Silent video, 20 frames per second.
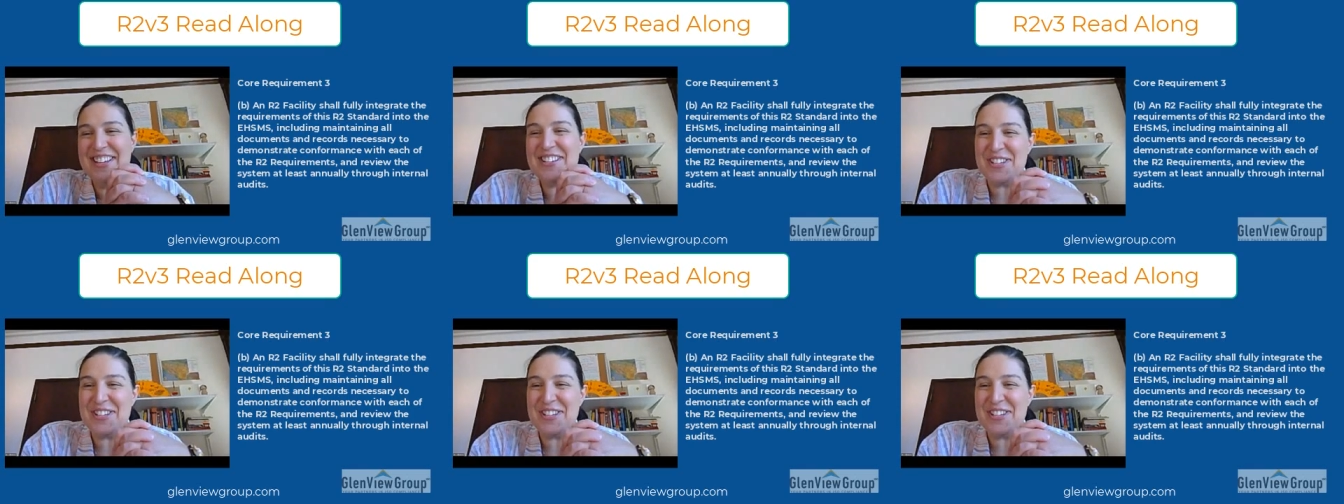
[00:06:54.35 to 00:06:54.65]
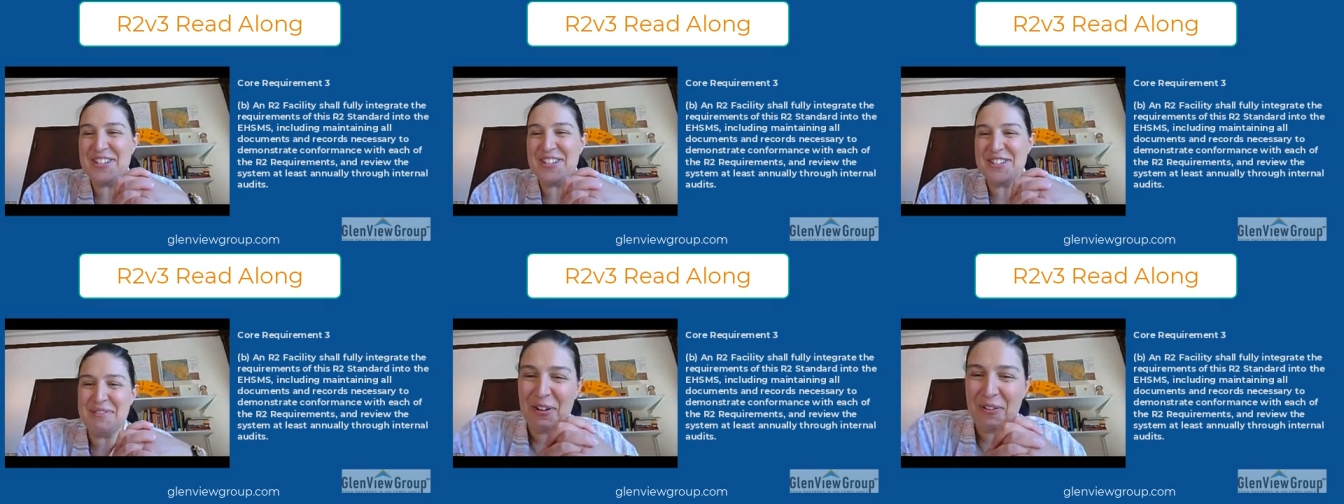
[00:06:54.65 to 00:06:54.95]

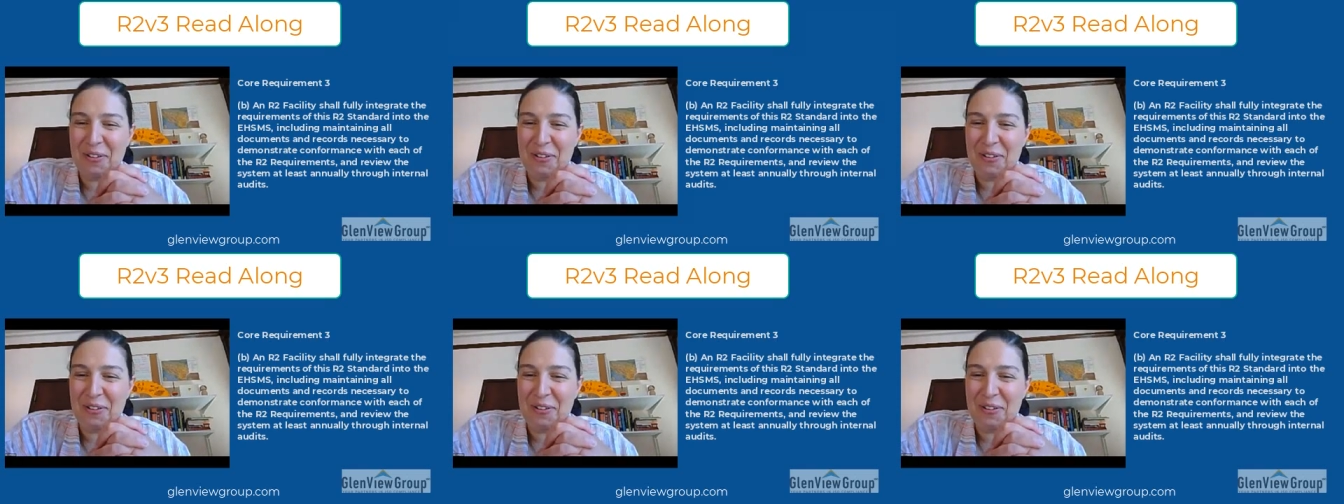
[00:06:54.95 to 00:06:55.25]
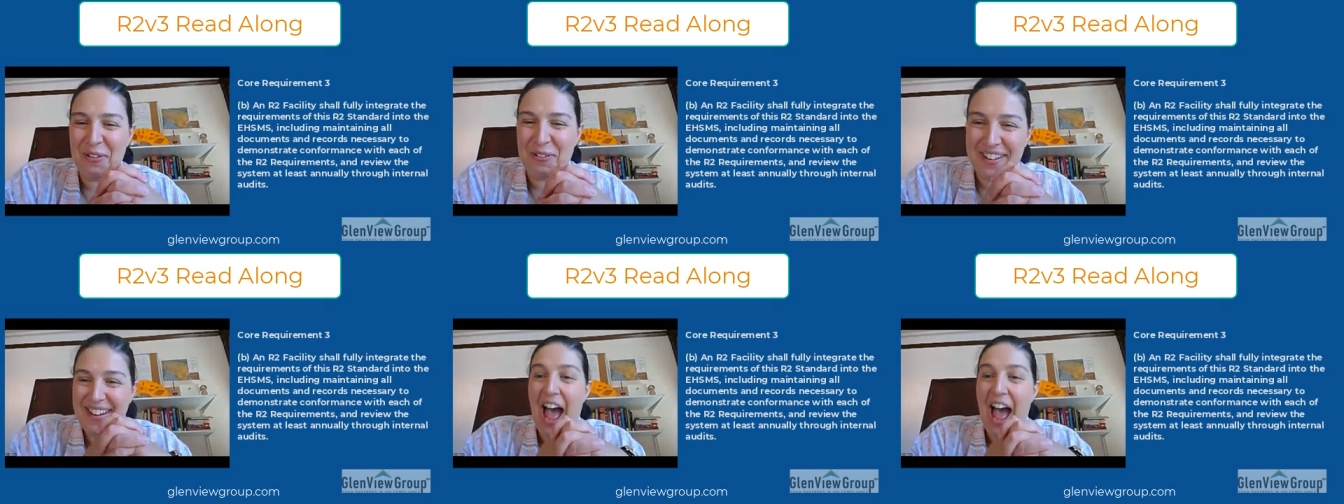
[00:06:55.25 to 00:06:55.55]
This is really
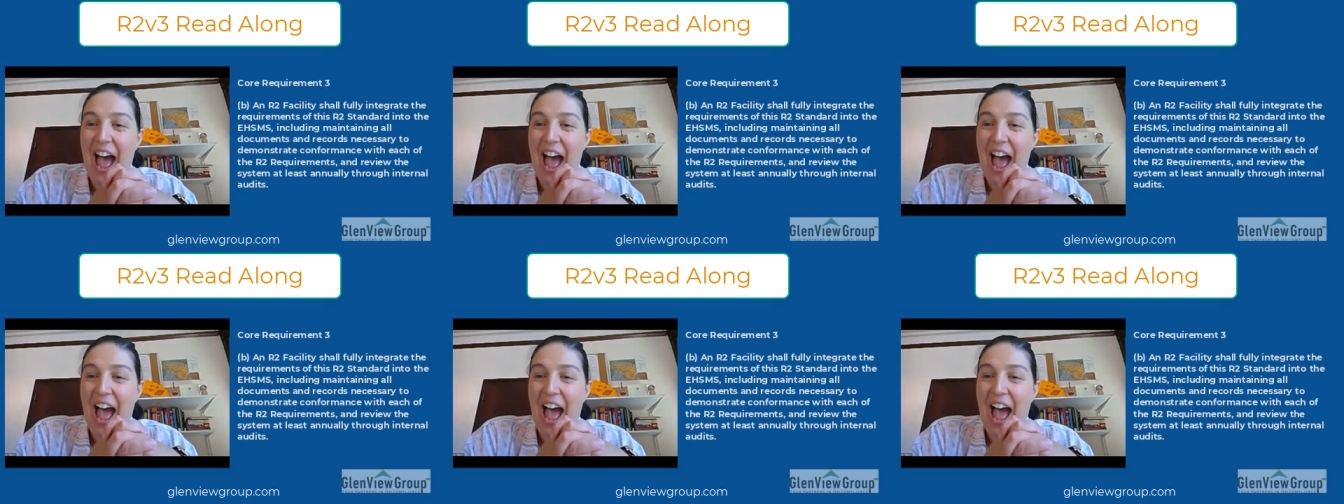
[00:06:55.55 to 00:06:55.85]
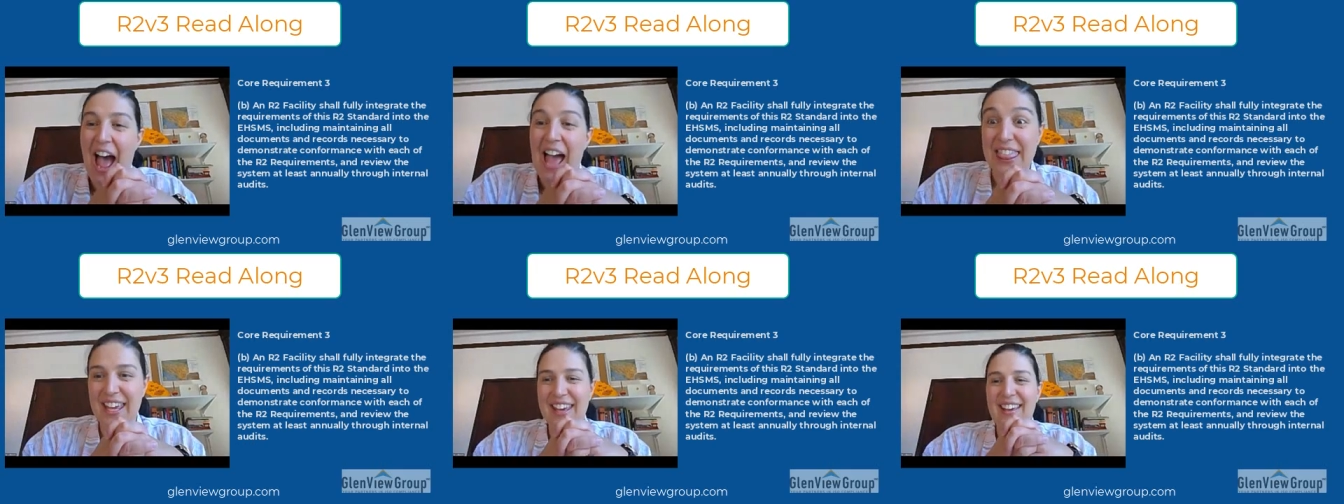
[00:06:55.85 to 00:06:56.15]
loaded,
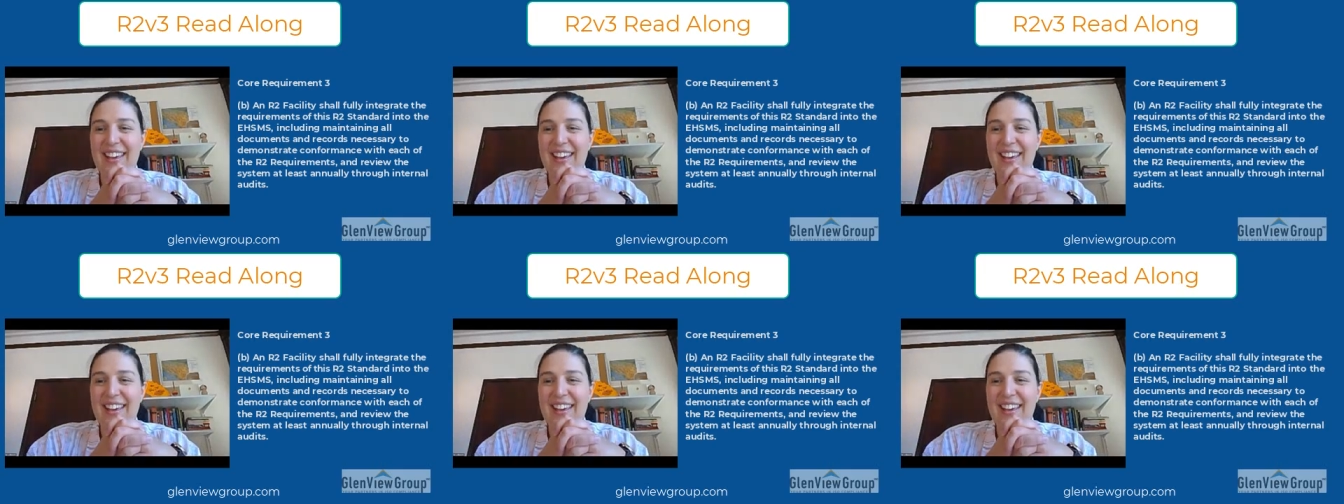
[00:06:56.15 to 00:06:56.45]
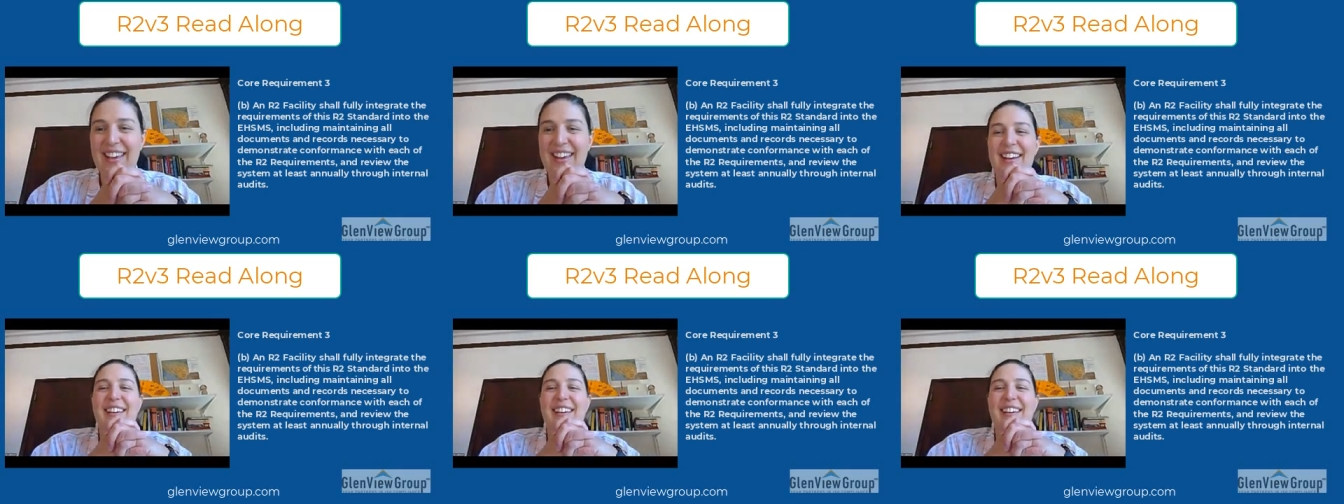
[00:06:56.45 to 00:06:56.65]
I think.